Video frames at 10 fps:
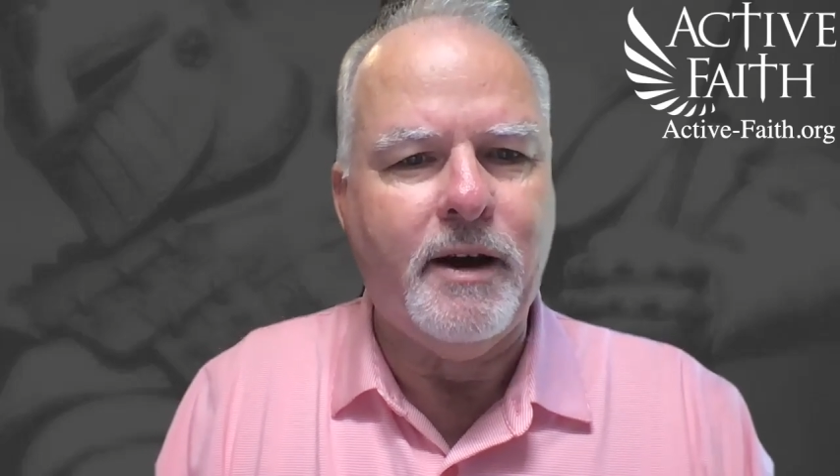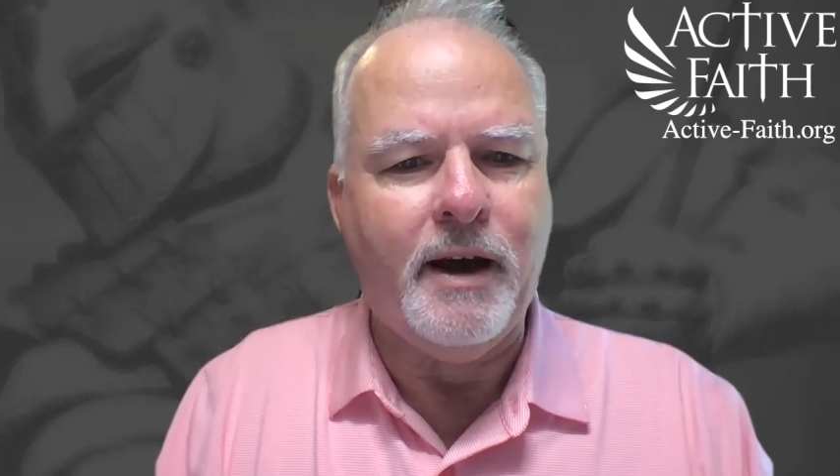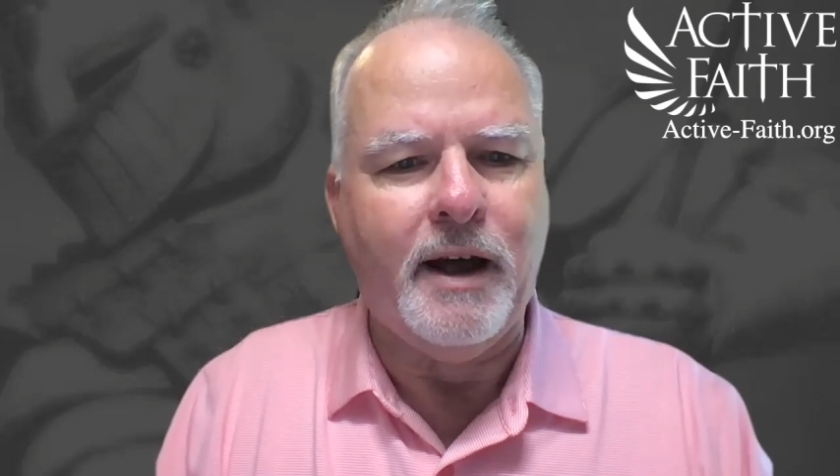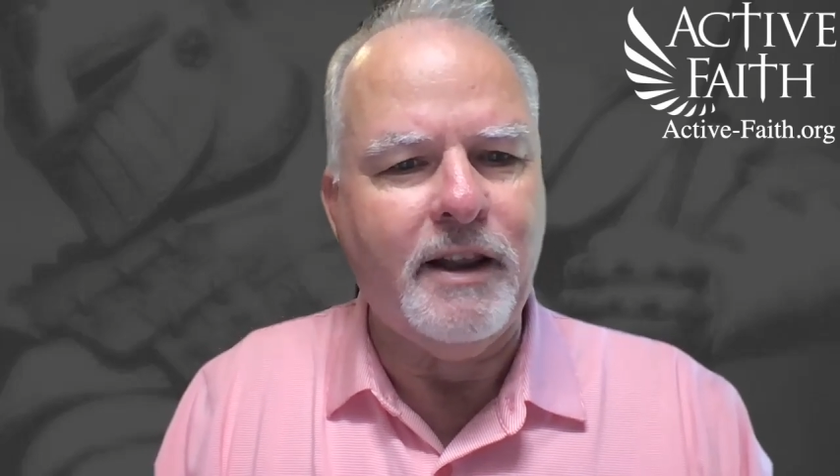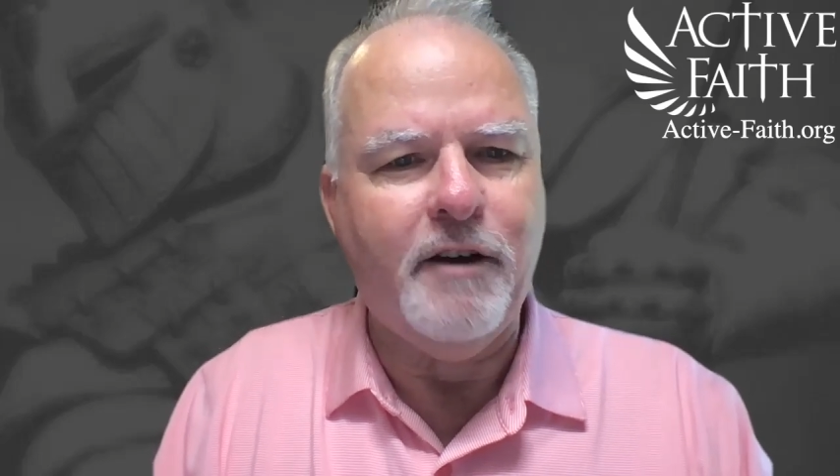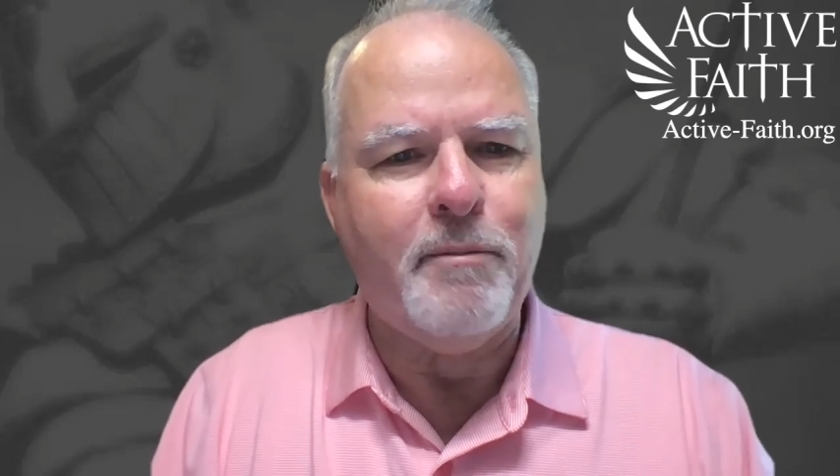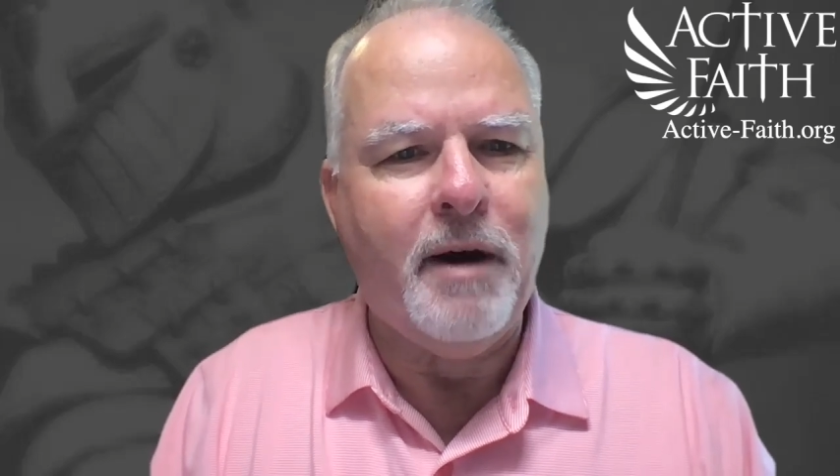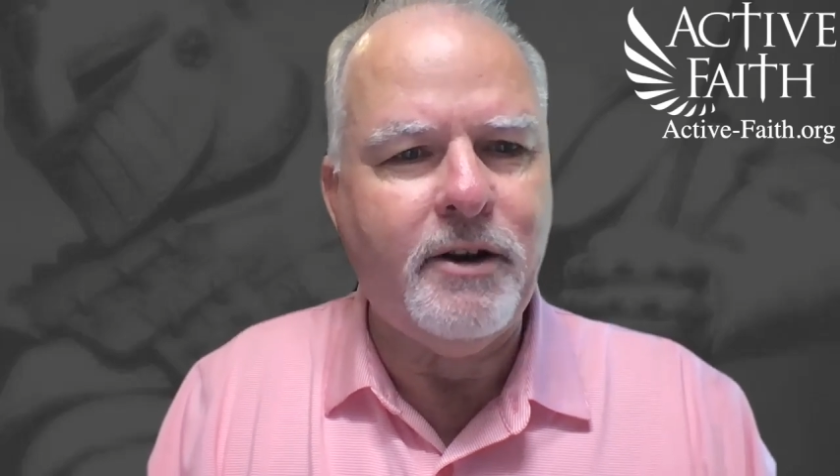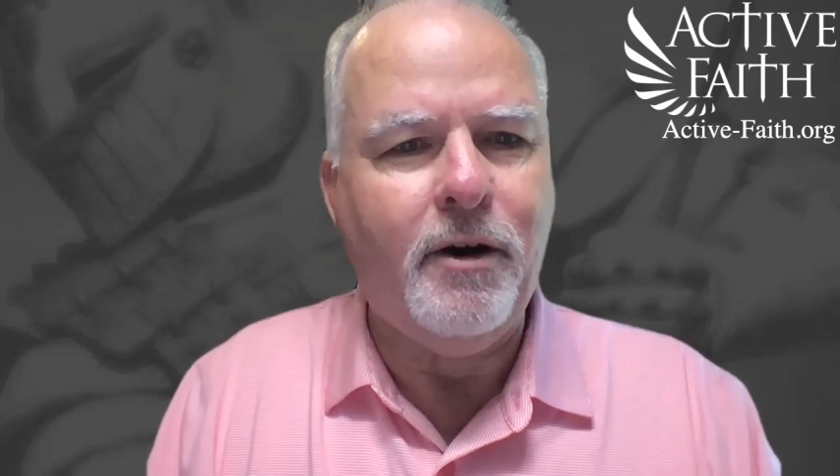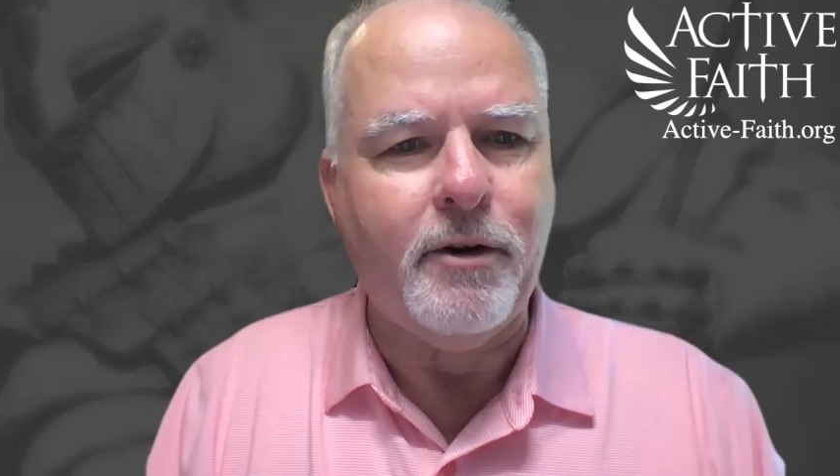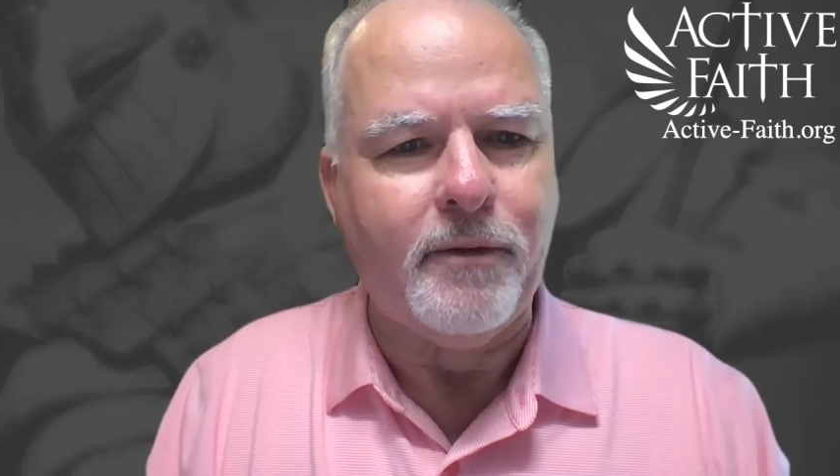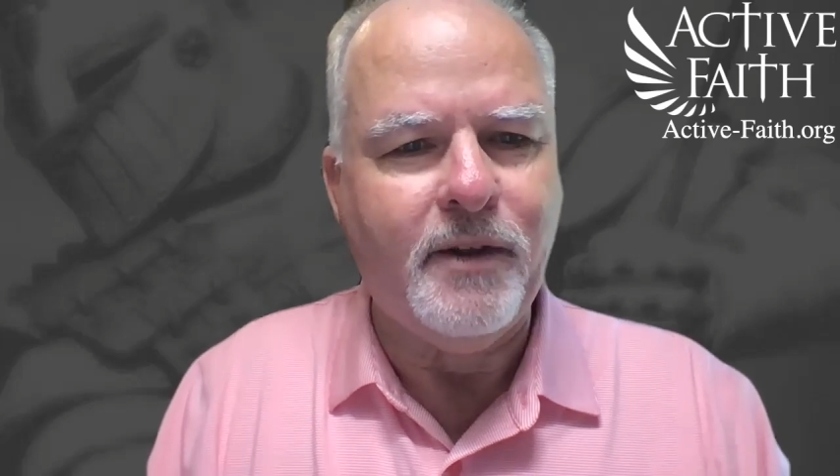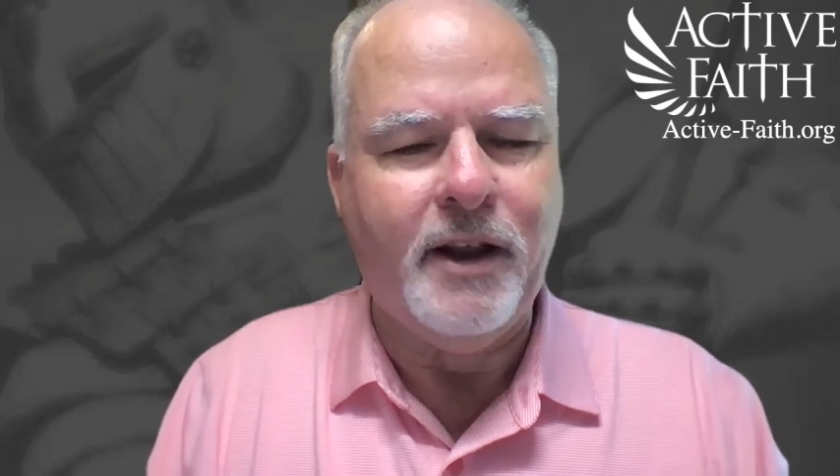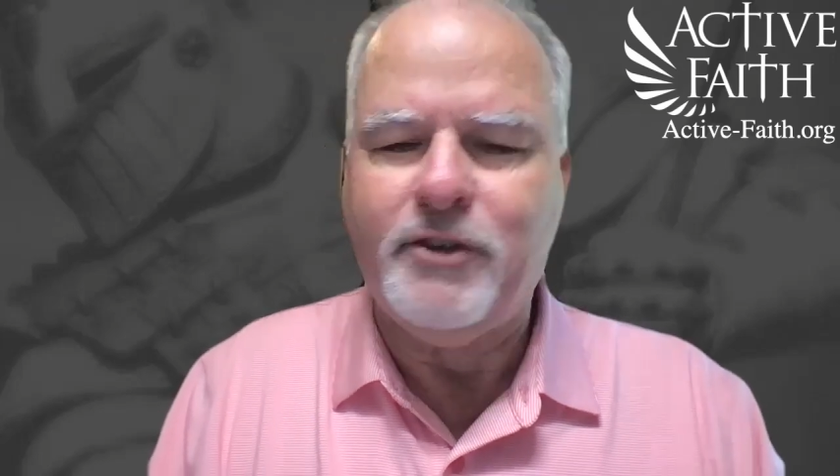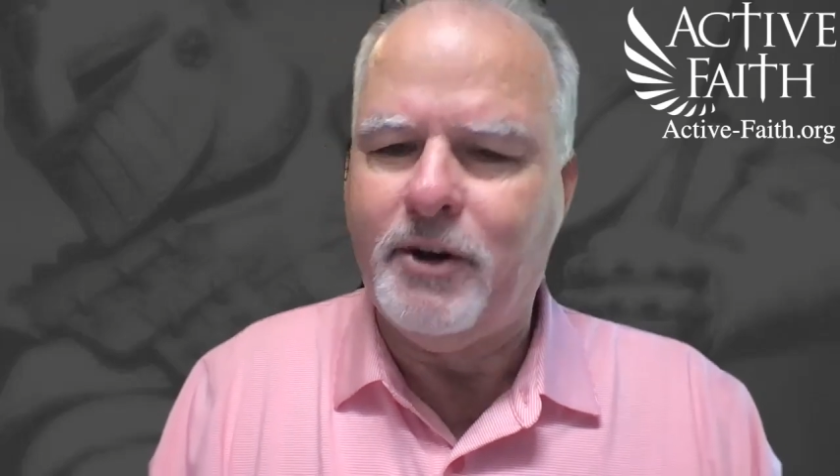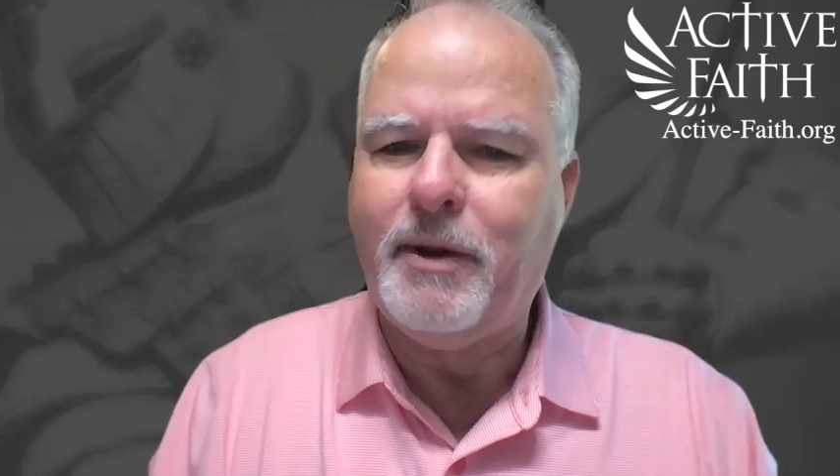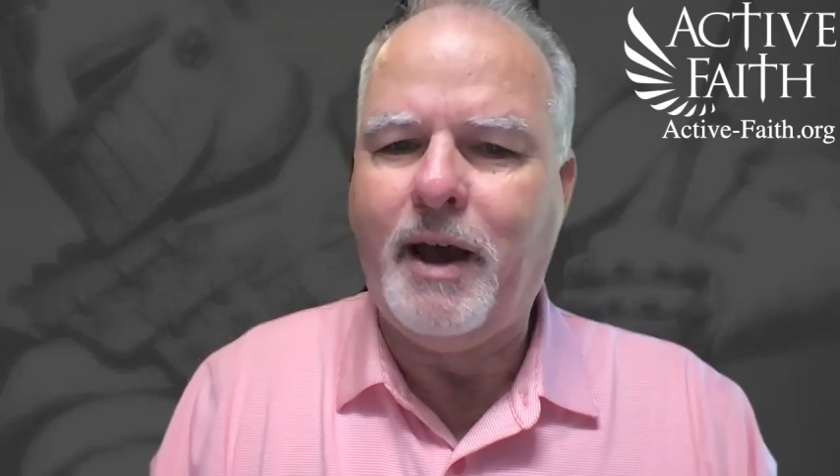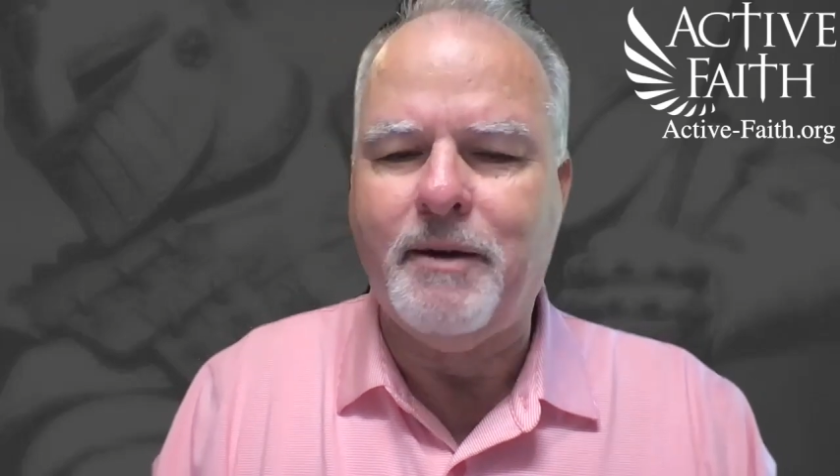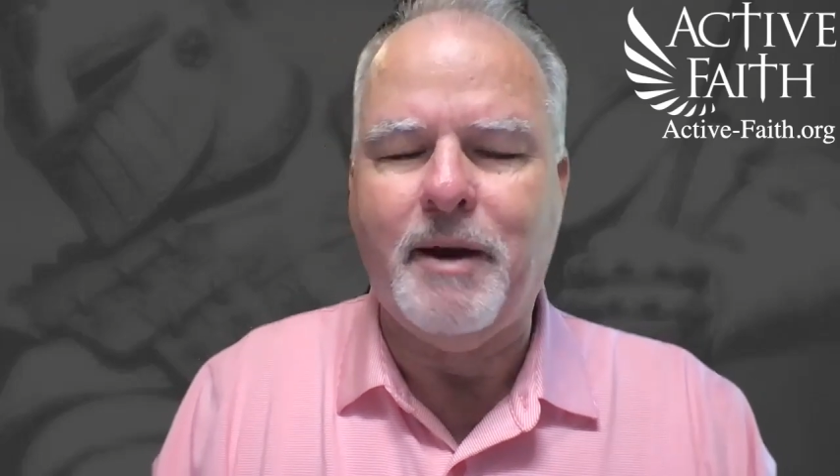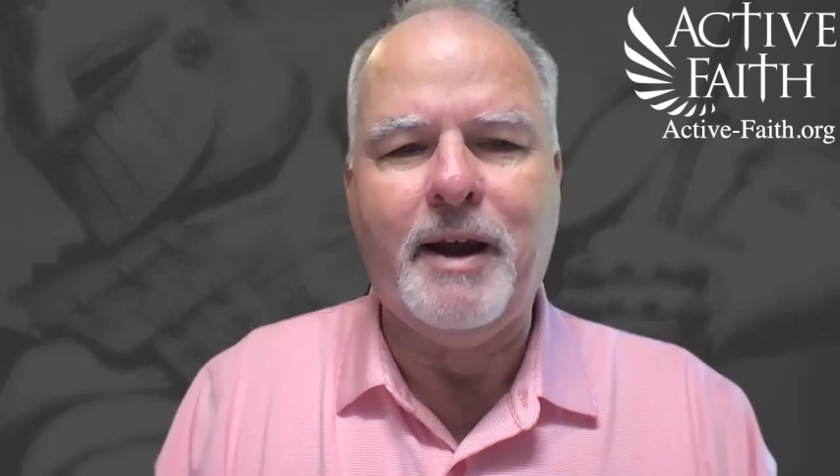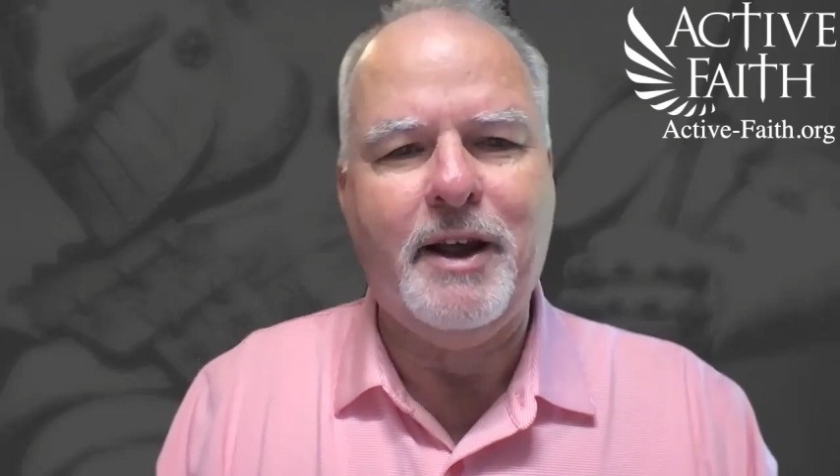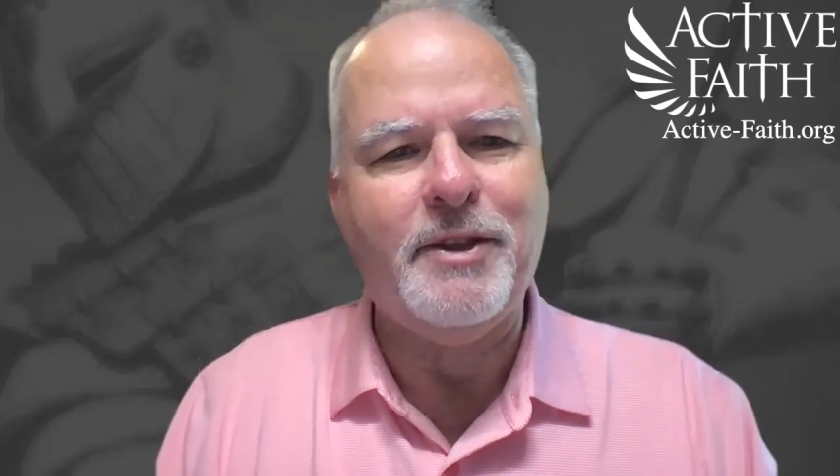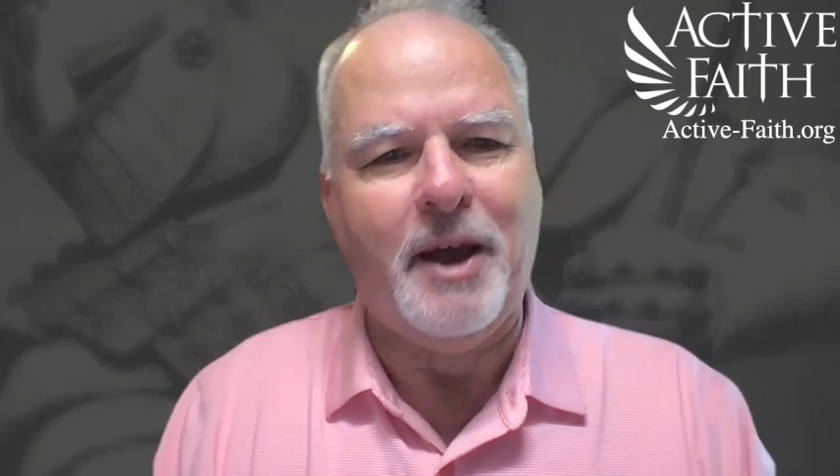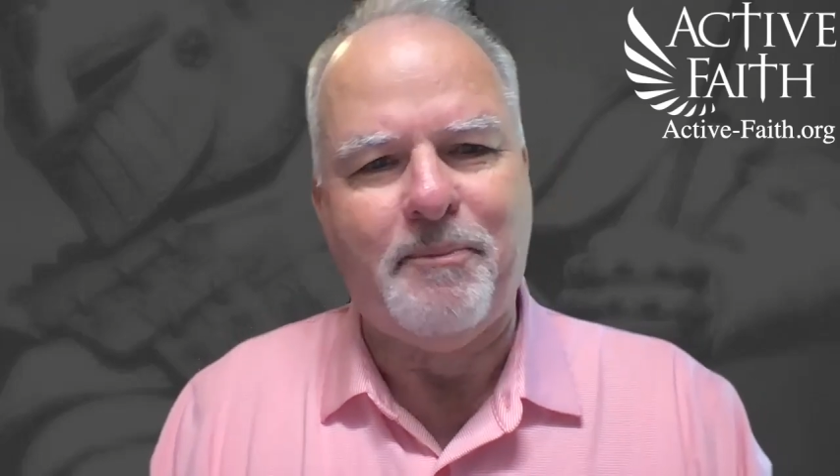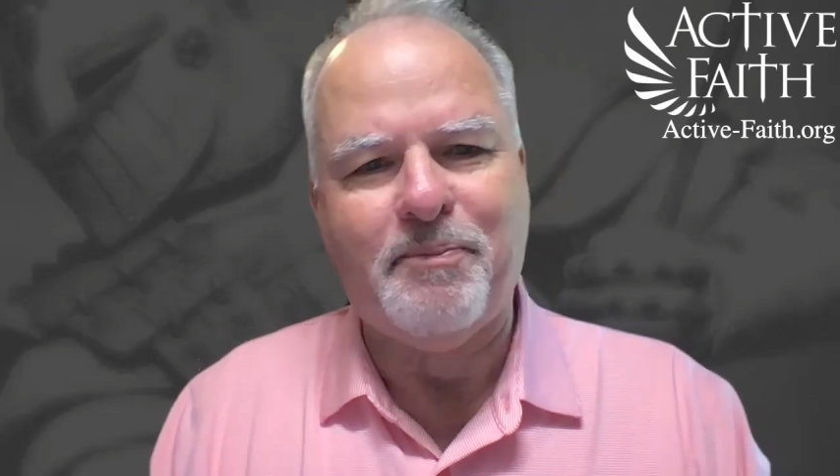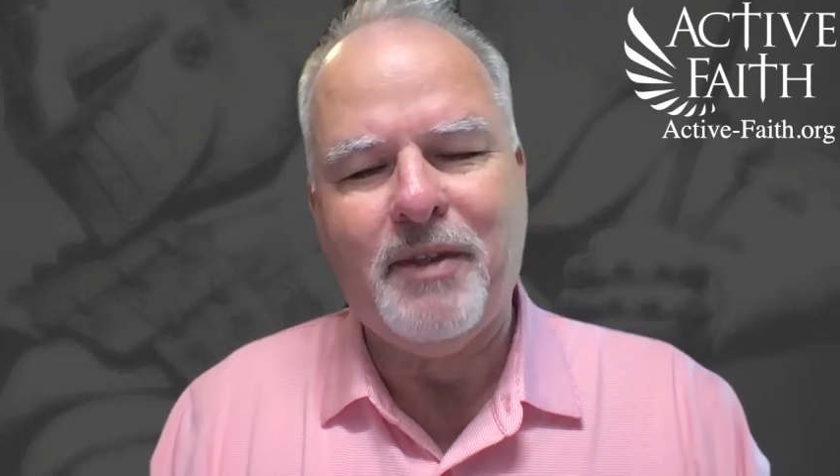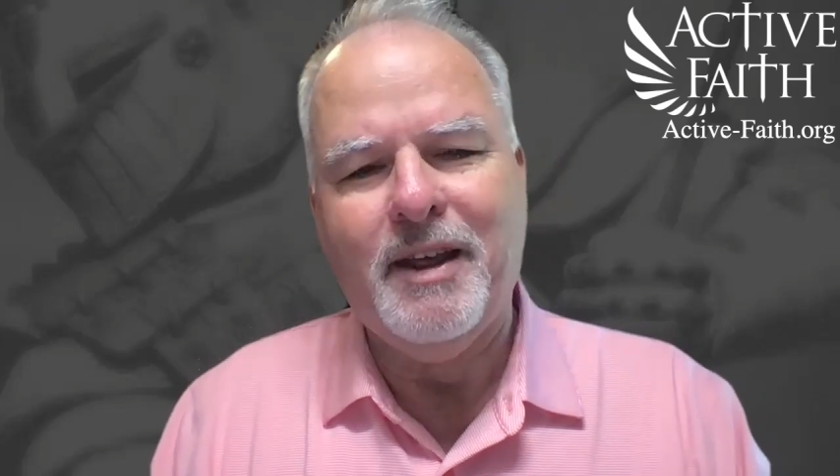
Uh, I love my daughter. And I said, Okay, I get that.